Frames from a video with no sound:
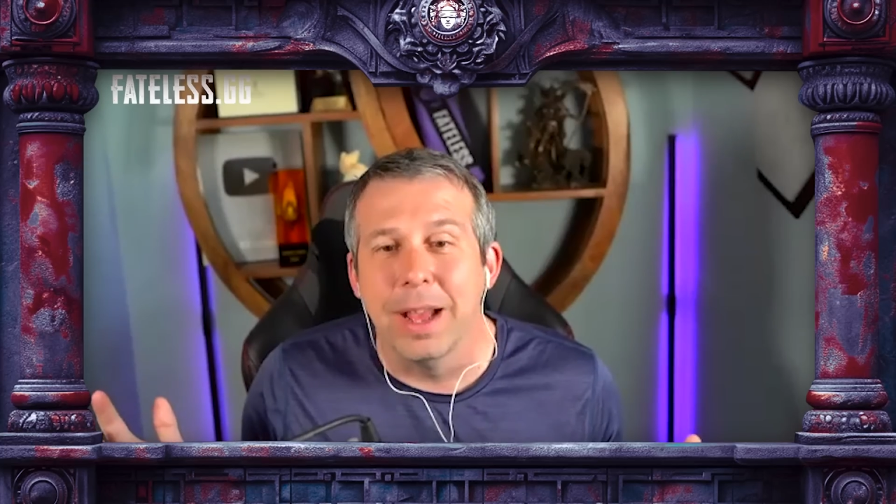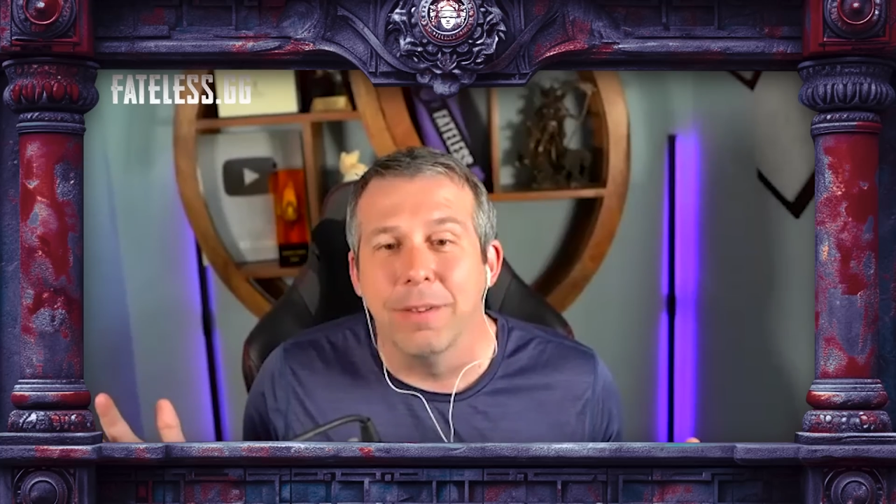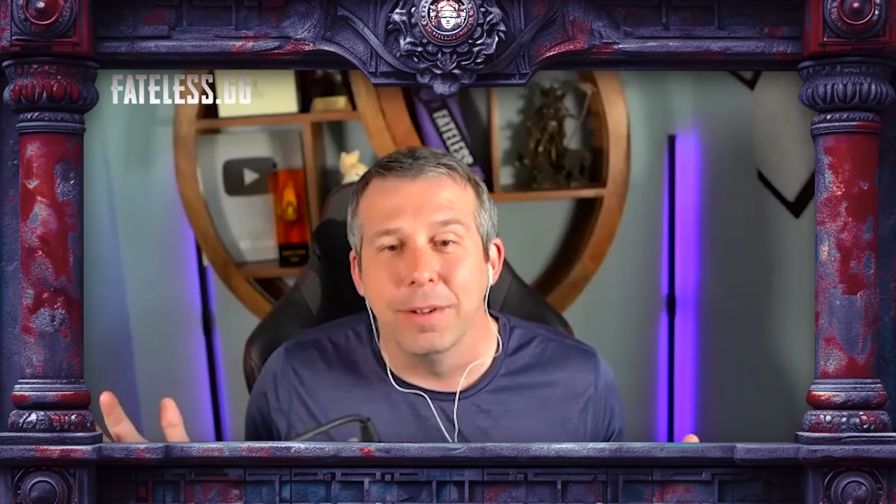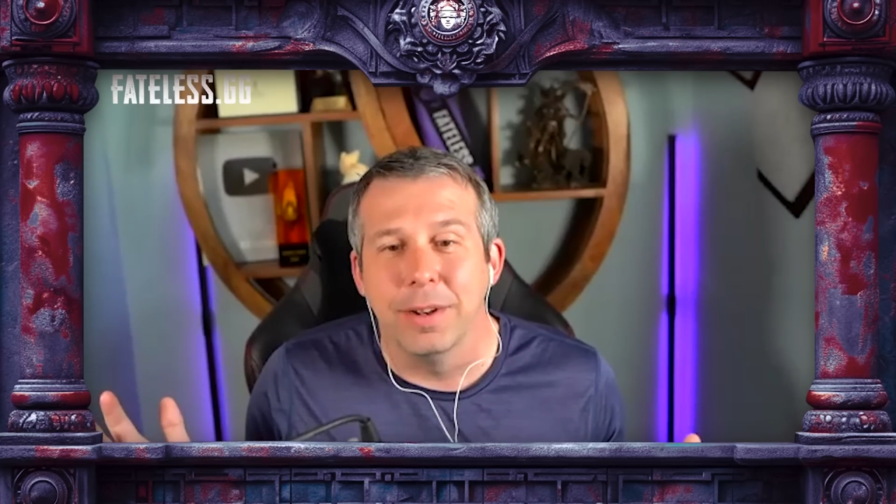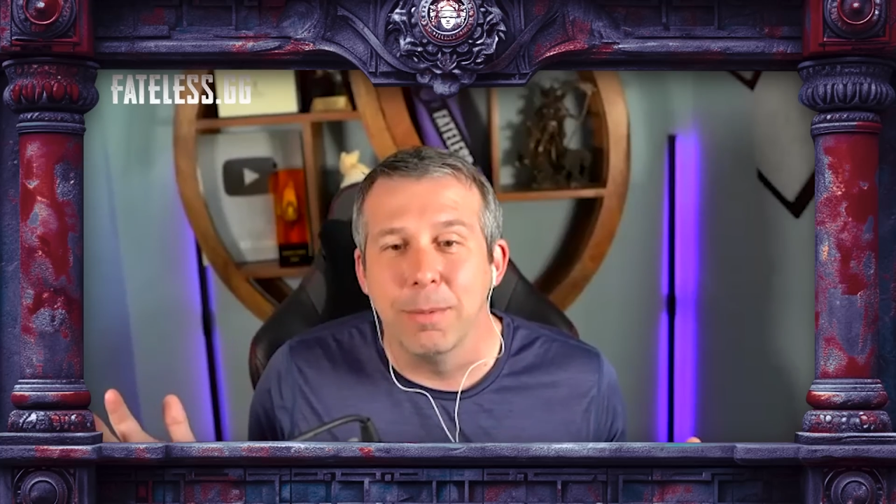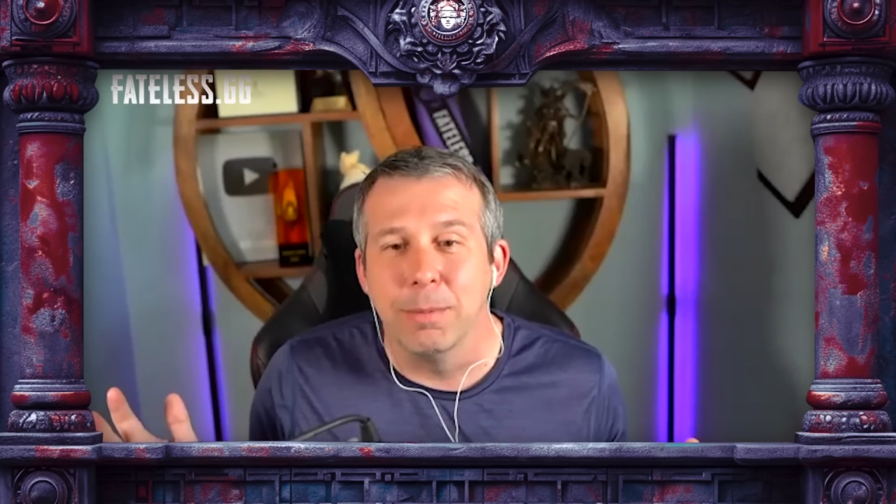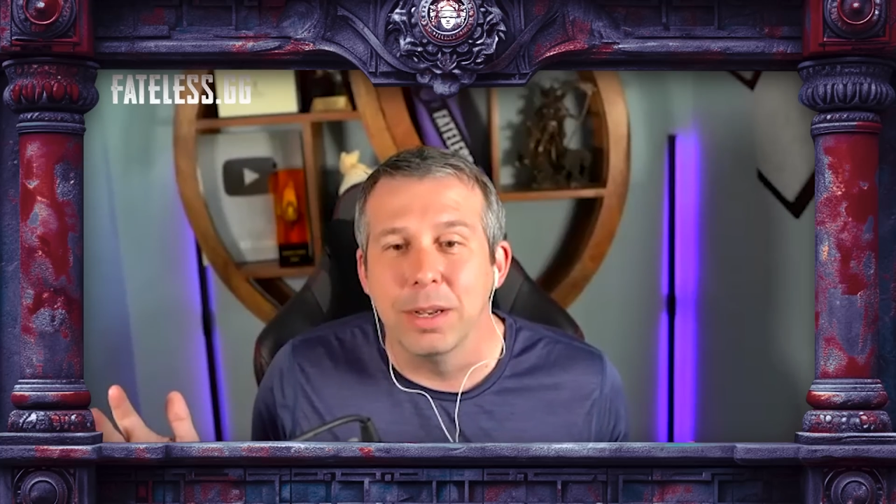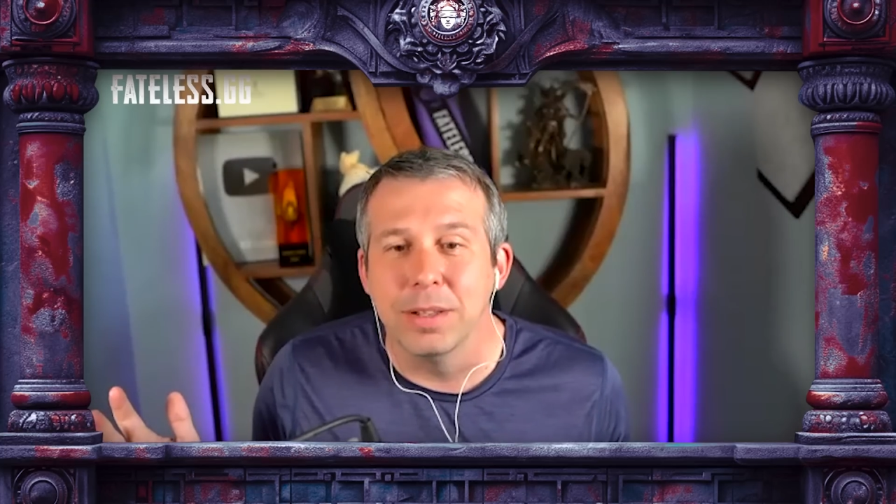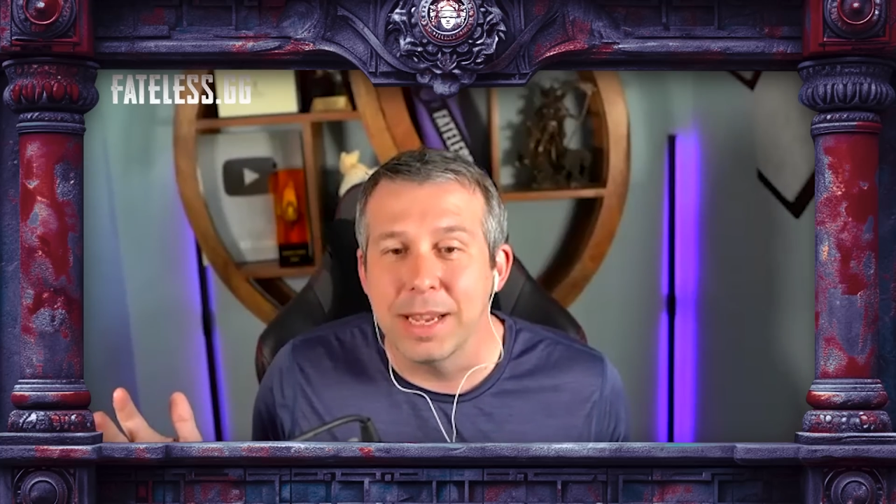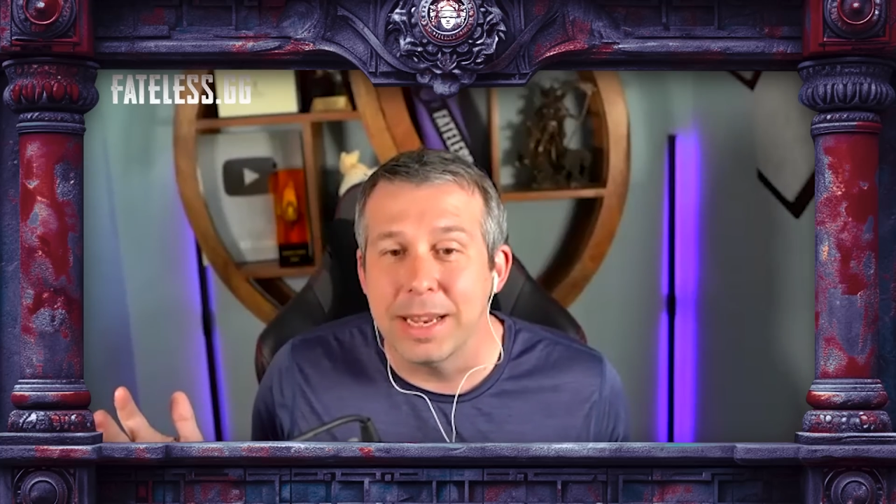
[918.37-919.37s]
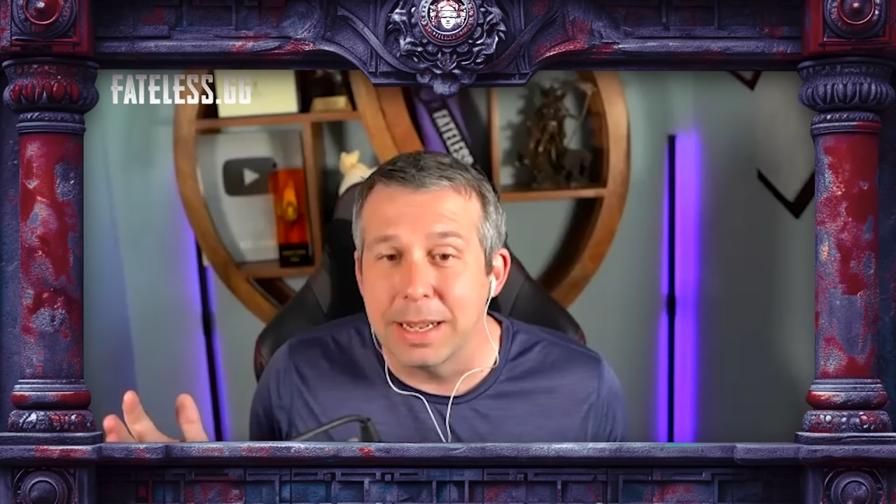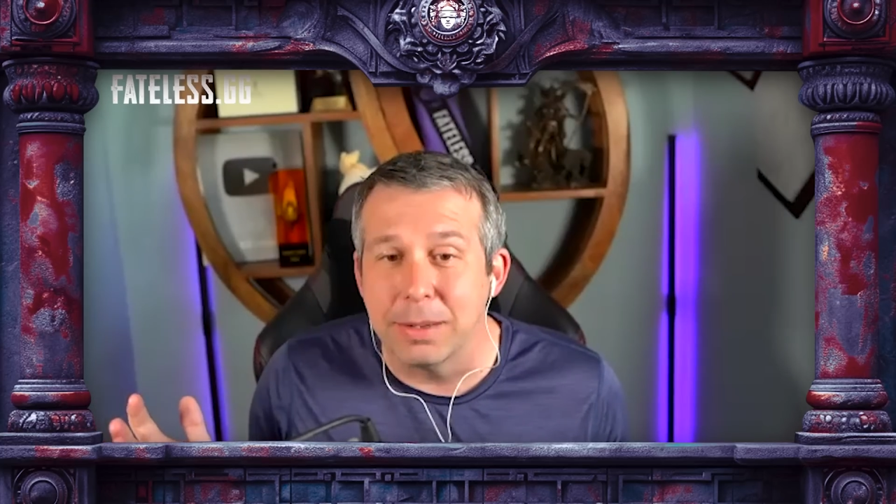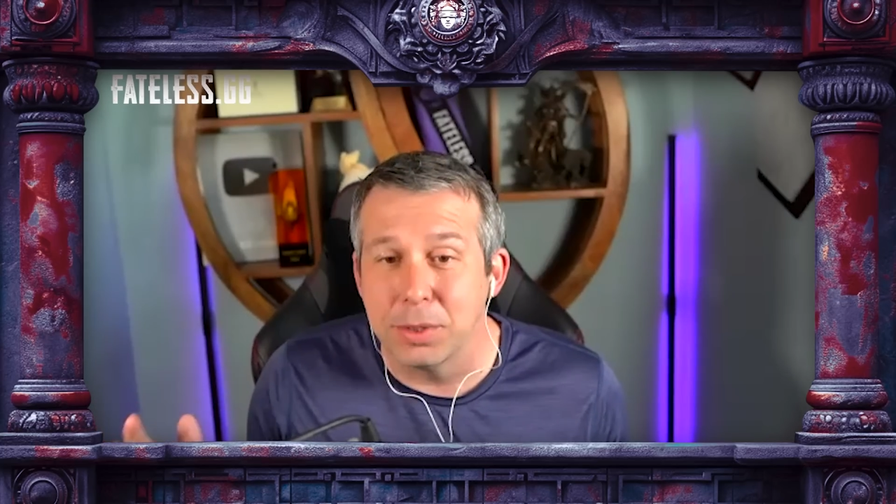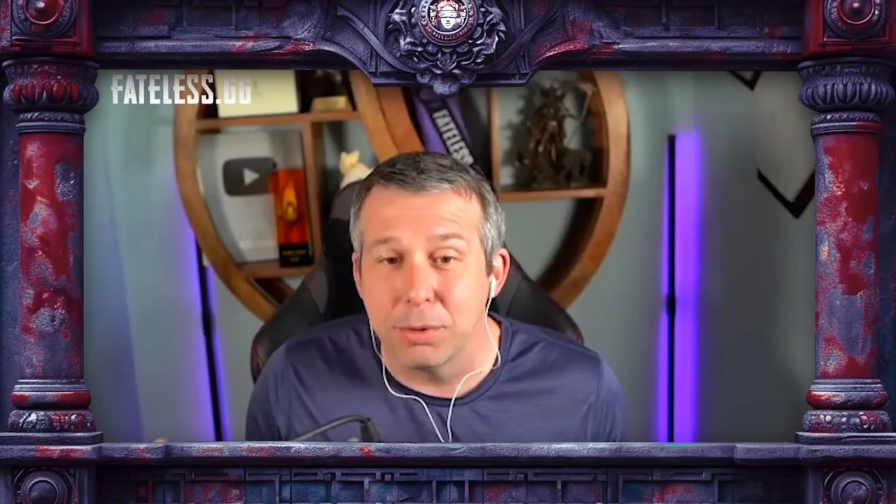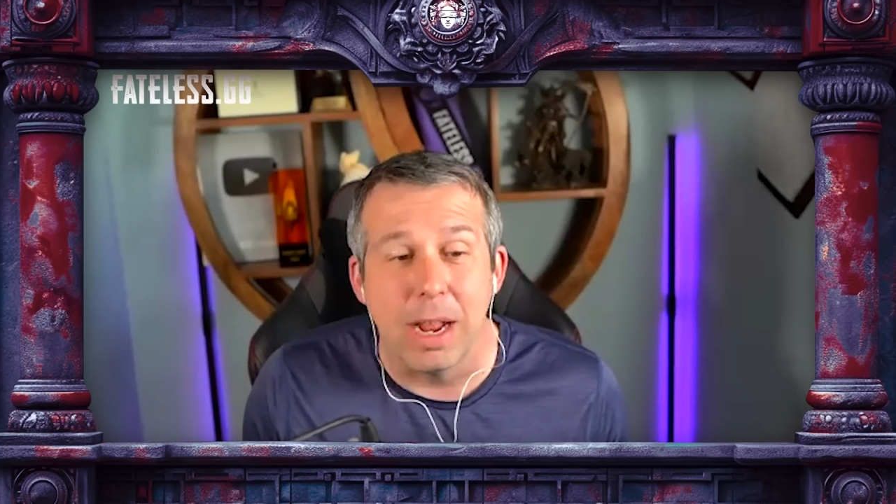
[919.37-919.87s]
I feel like I'm going to take down
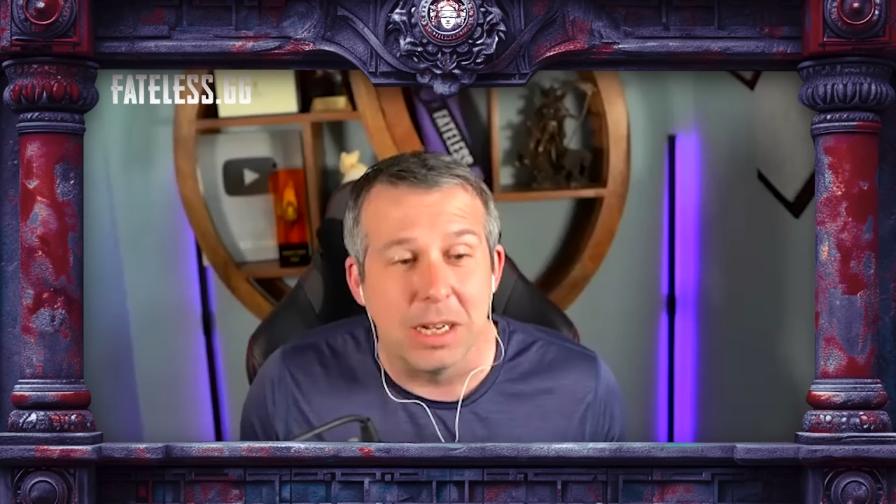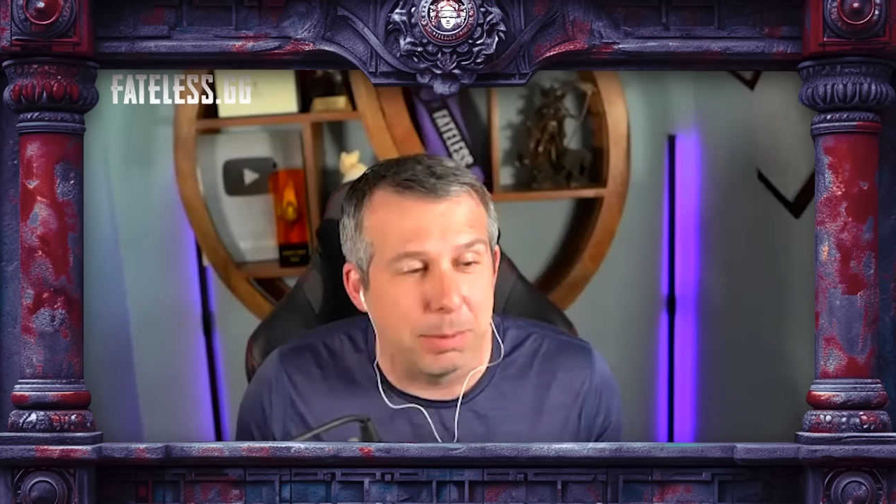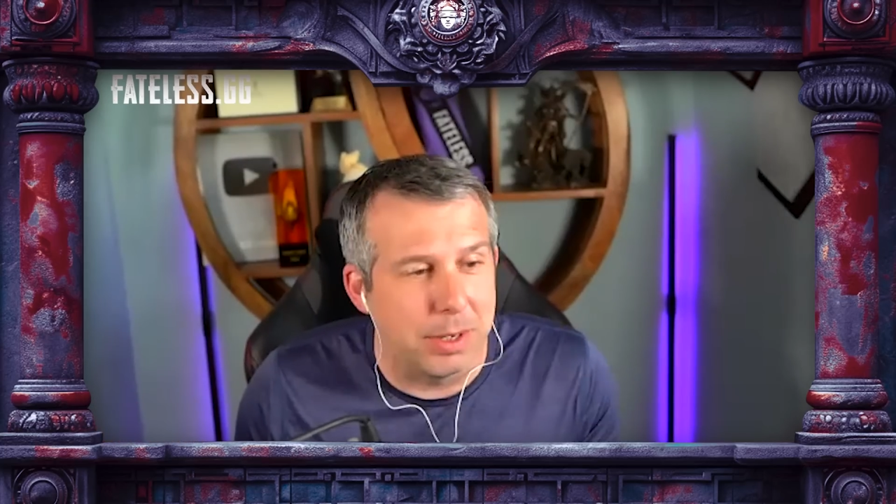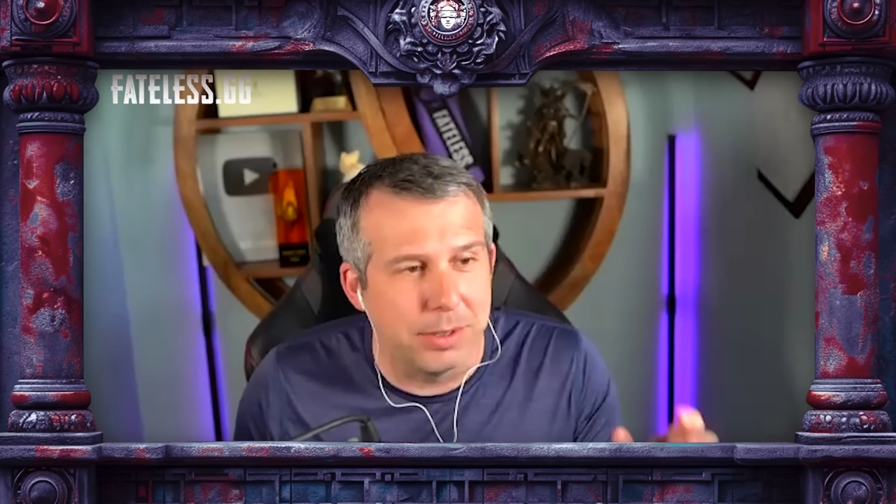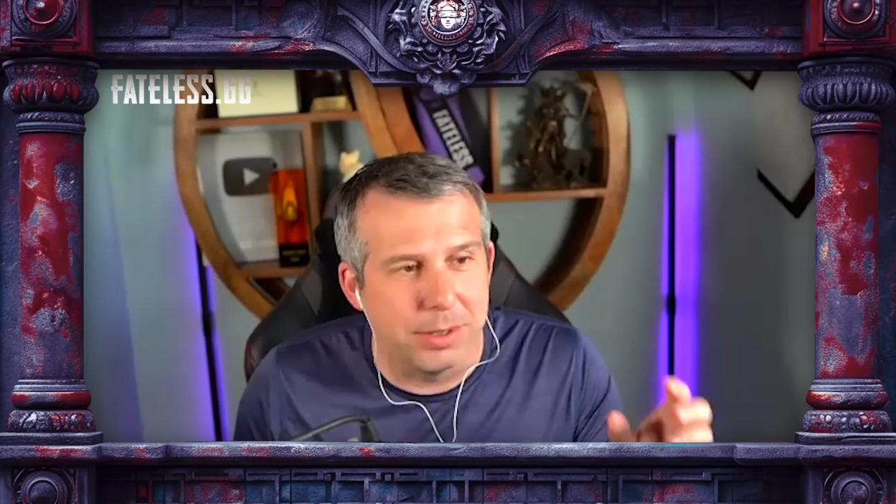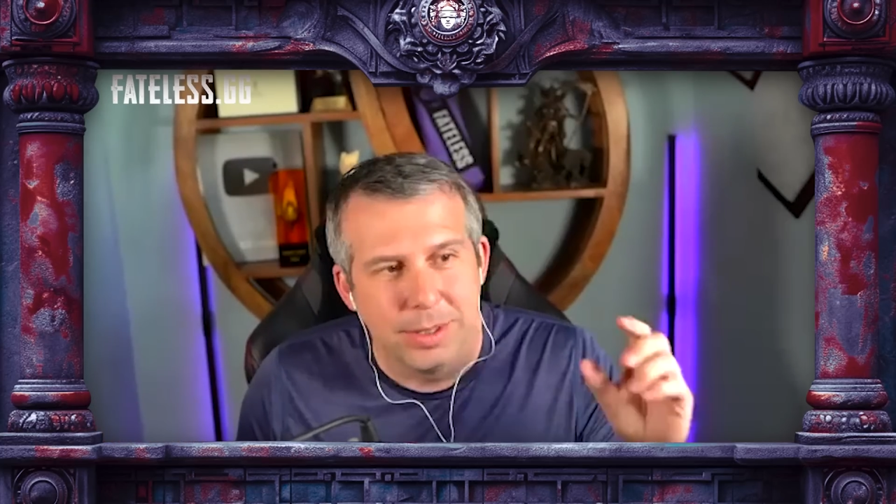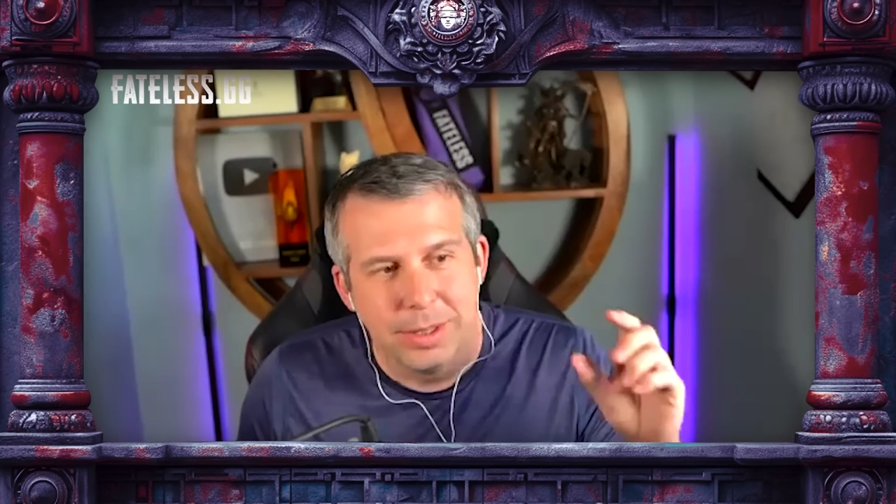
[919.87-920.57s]
Scratch because